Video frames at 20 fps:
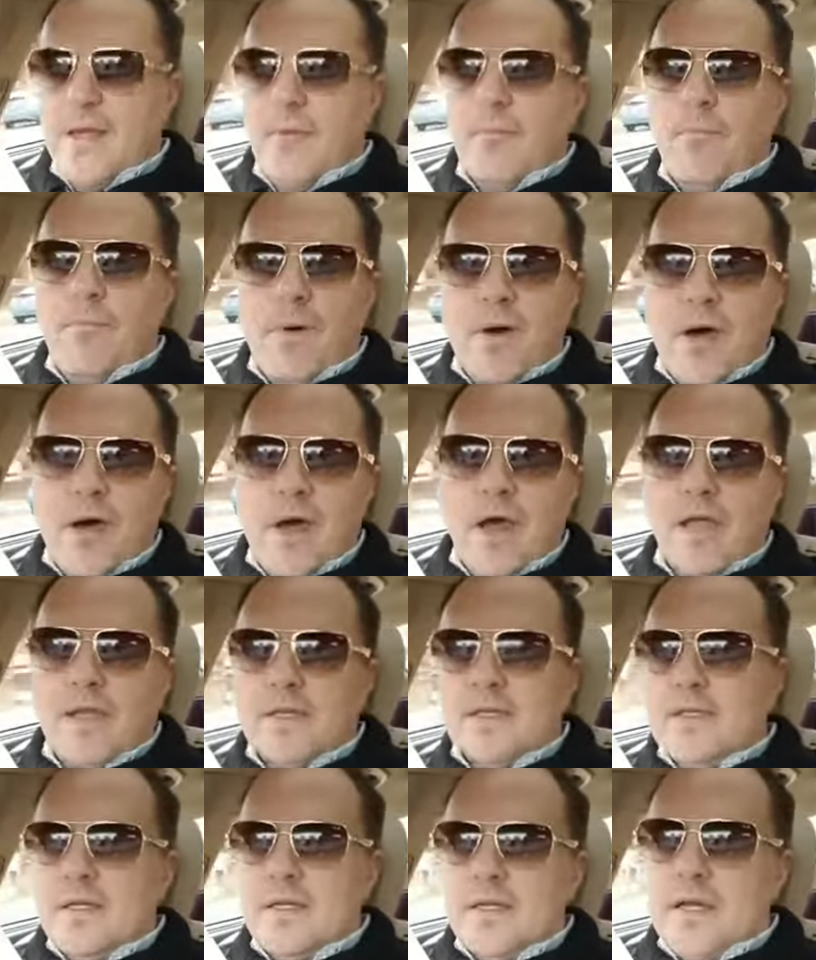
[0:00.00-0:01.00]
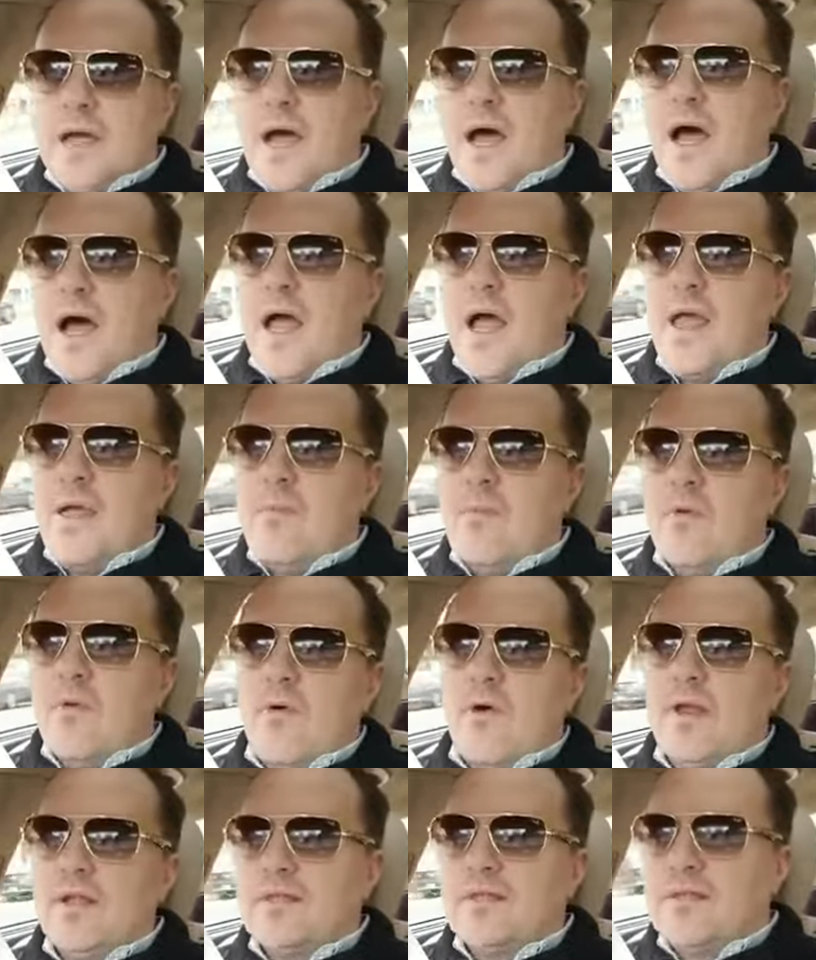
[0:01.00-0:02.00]
but I am
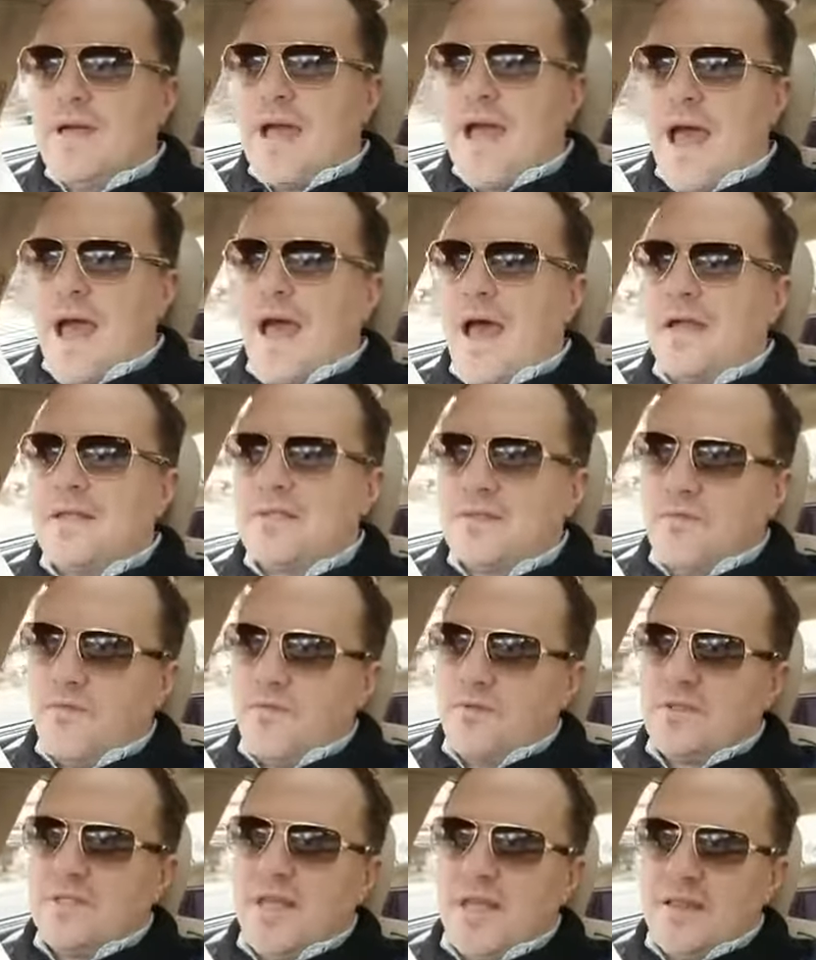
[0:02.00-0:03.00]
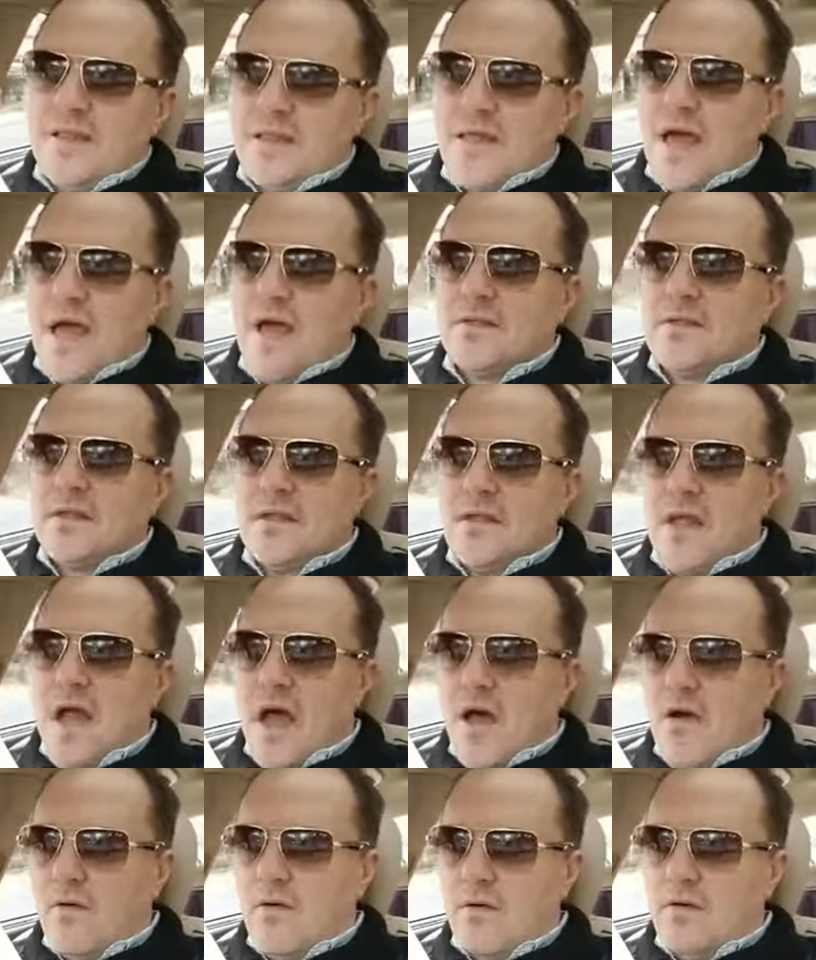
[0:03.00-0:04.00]
going to ask for ten thousand
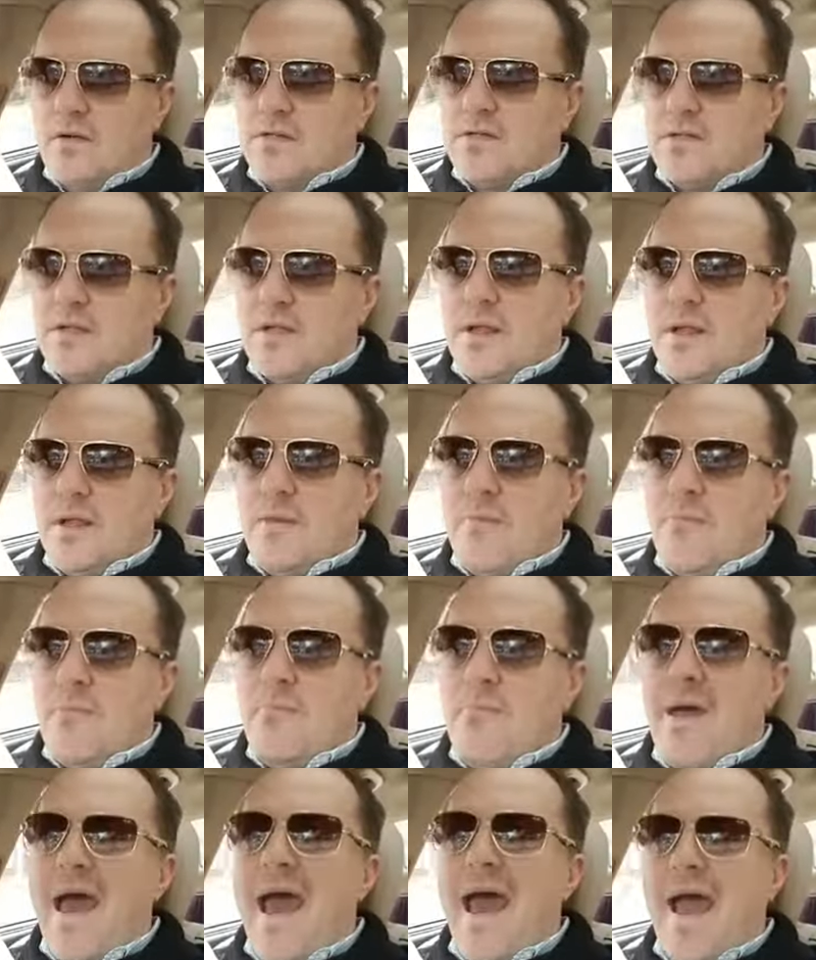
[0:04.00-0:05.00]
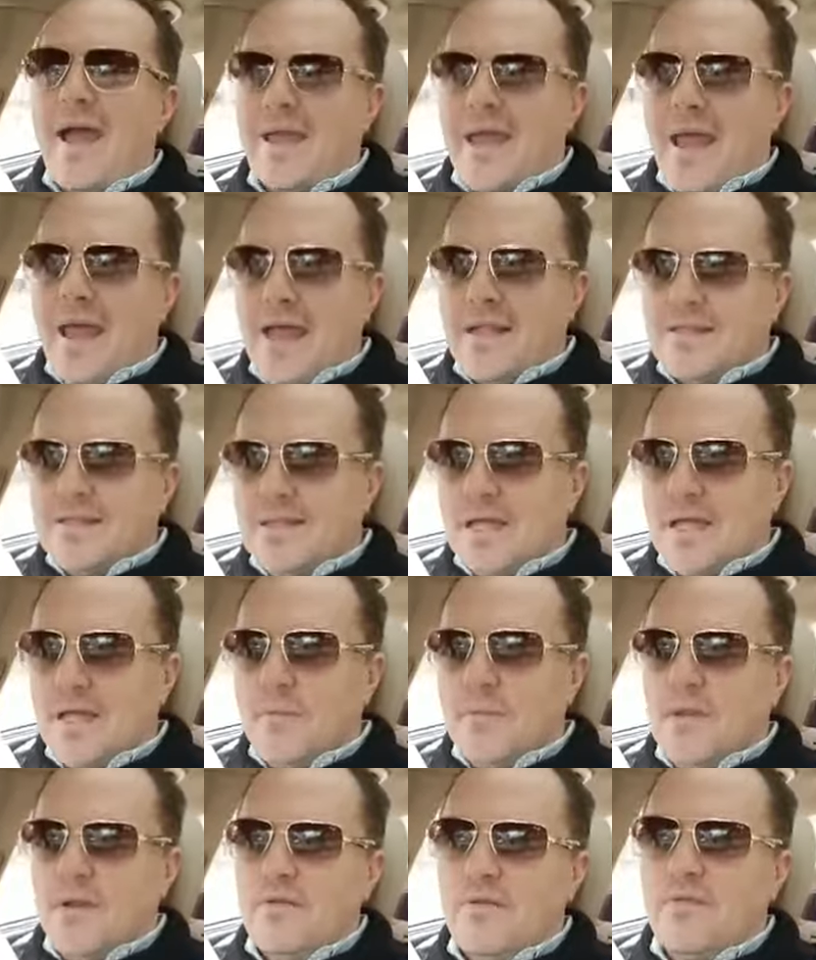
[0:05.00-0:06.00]
dollars back at
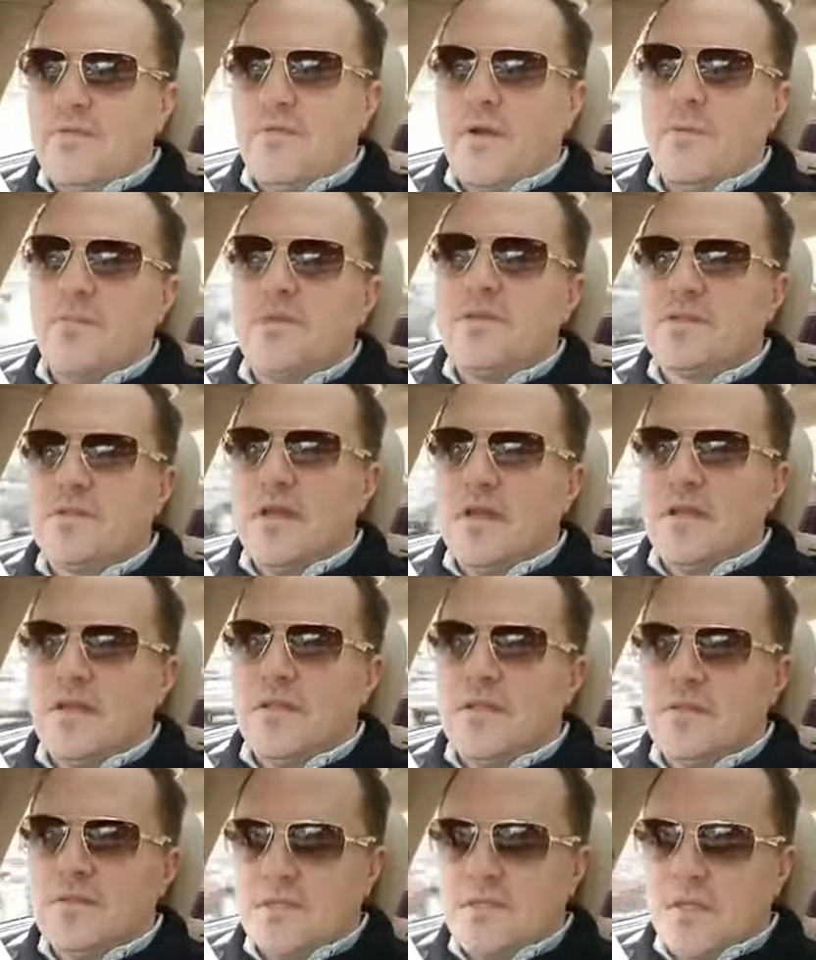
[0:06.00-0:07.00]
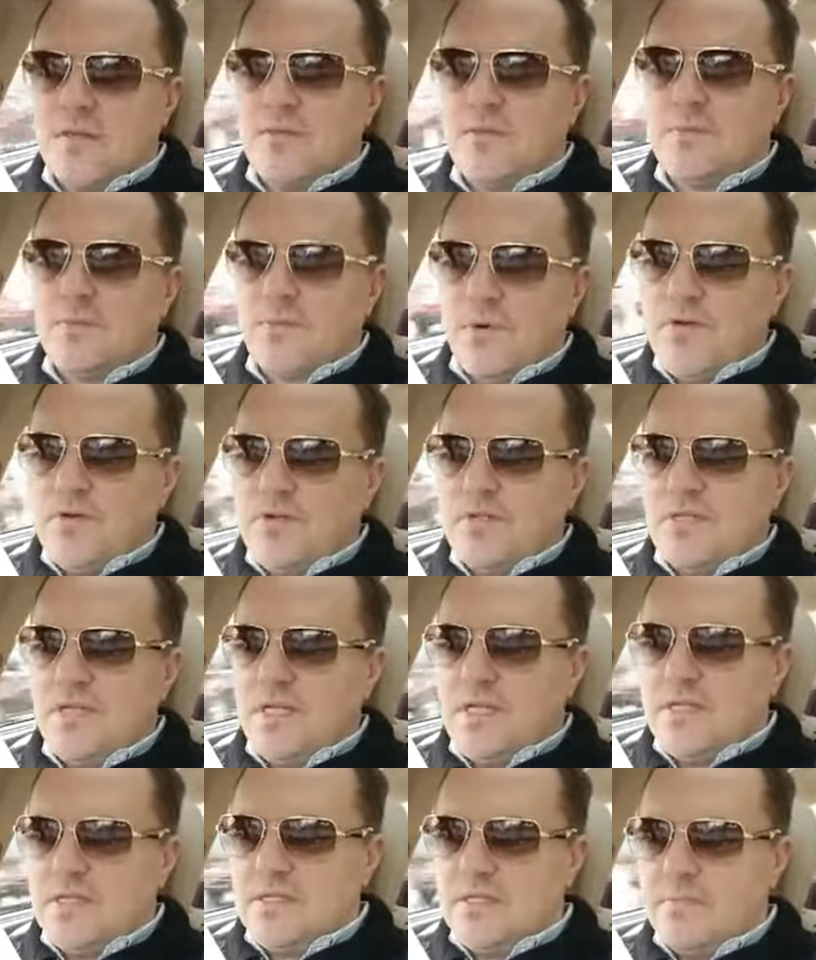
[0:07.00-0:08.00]
settlement from the, se the seller's
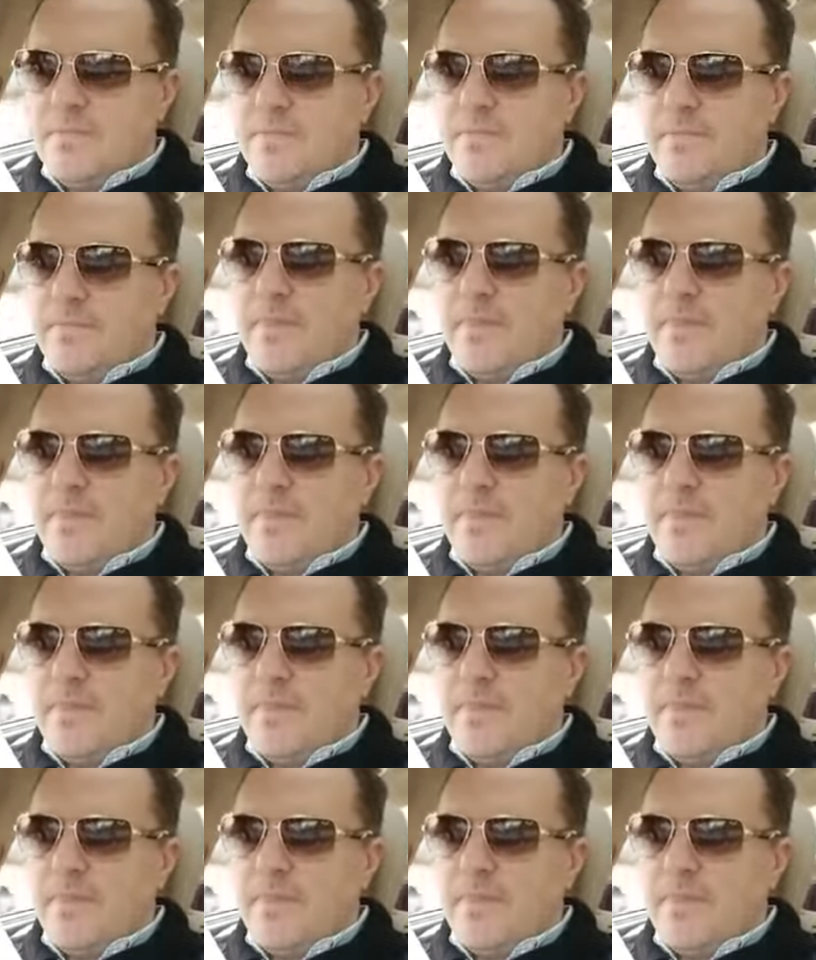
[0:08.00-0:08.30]
proceeds.